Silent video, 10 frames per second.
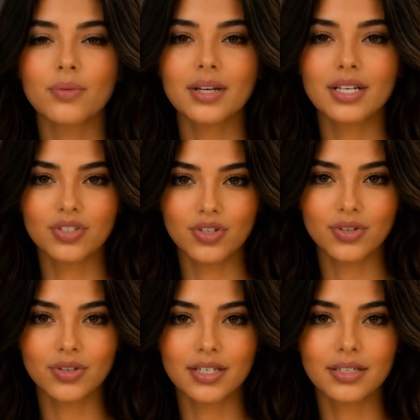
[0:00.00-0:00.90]

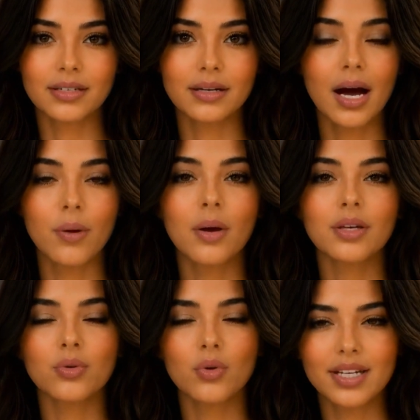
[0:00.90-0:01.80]
reassuring. I
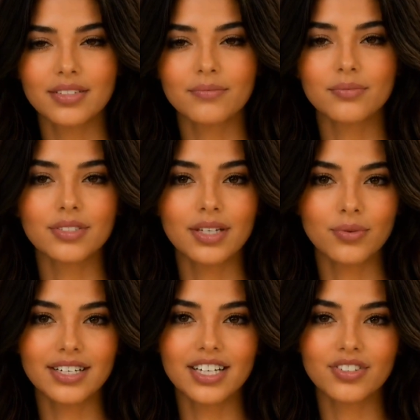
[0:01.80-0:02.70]
want graceful
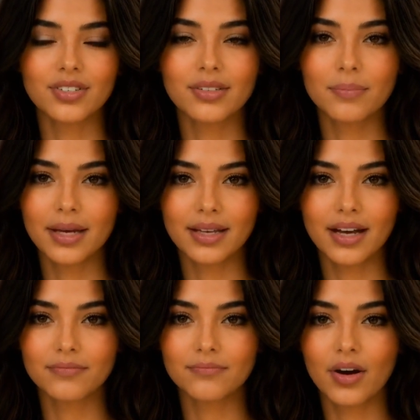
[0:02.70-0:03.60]
degradation in my
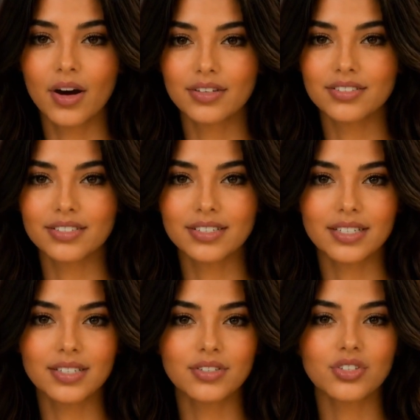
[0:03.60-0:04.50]
life,
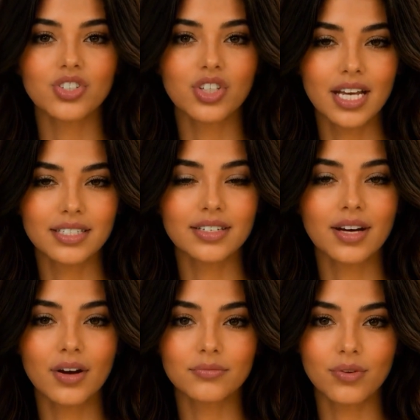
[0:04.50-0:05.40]
honestly. Just gently
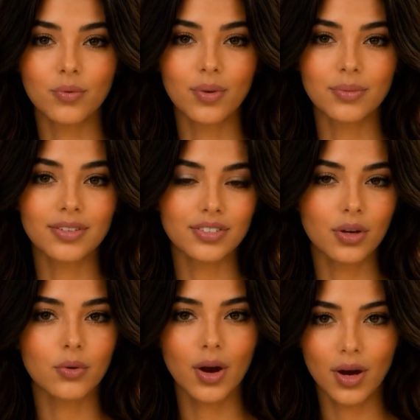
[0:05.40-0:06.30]
hover when things
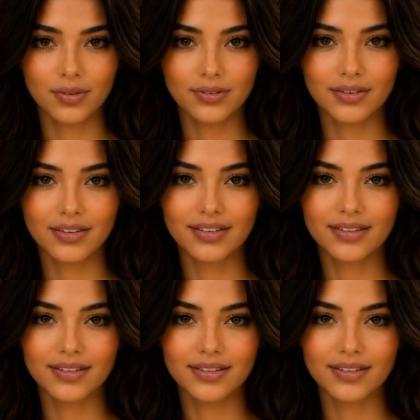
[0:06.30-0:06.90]
go wrong.